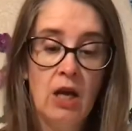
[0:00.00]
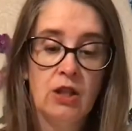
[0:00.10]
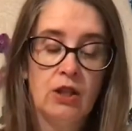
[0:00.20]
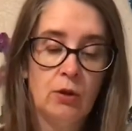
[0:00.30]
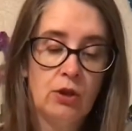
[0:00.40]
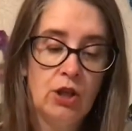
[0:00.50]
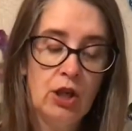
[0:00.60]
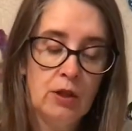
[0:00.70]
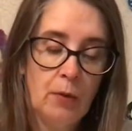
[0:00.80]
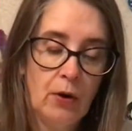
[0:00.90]
So
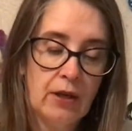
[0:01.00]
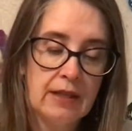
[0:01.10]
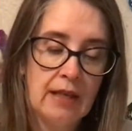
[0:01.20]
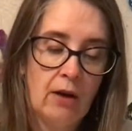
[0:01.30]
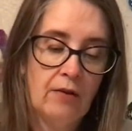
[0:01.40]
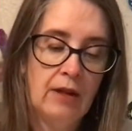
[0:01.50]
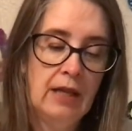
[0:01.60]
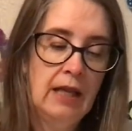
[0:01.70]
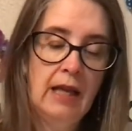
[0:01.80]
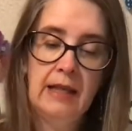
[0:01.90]
just put yourself a
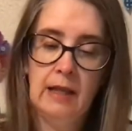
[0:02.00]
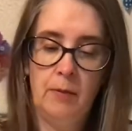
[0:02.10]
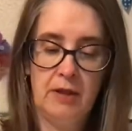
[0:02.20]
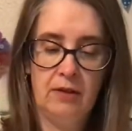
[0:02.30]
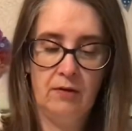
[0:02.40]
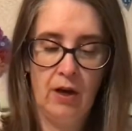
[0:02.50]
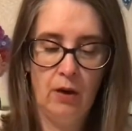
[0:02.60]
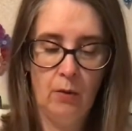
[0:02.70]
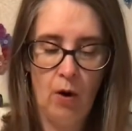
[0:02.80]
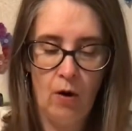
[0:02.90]
little bit of
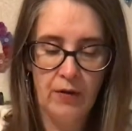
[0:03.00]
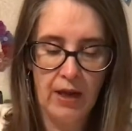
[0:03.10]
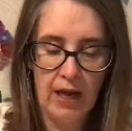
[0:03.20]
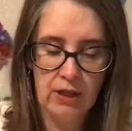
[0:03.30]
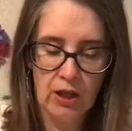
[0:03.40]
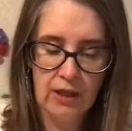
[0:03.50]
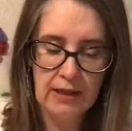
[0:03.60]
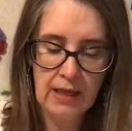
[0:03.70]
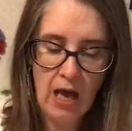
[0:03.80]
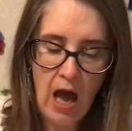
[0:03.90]
glue on the edges
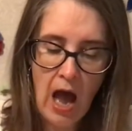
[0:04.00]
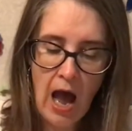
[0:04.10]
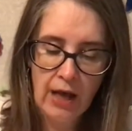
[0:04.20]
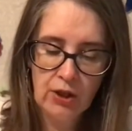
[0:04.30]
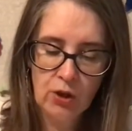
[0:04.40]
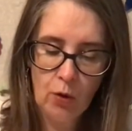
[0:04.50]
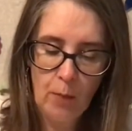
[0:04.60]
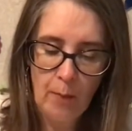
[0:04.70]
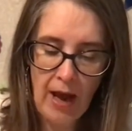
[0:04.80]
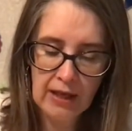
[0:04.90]
and you're
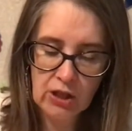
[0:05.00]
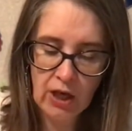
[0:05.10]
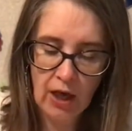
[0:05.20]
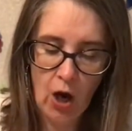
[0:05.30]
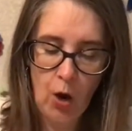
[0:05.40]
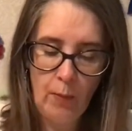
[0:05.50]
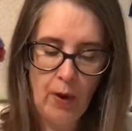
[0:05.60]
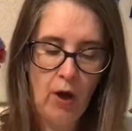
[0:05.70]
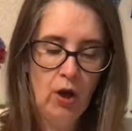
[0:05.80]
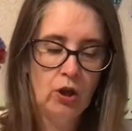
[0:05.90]
matching up
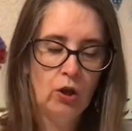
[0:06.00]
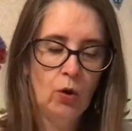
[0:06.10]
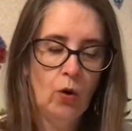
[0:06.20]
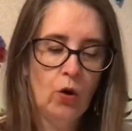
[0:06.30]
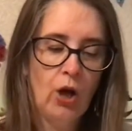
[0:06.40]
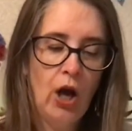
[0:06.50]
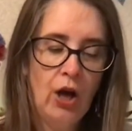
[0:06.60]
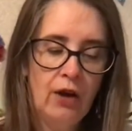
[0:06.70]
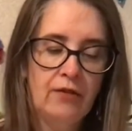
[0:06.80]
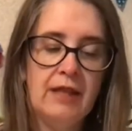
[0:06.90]
your
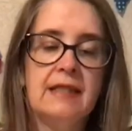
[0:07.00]
curvy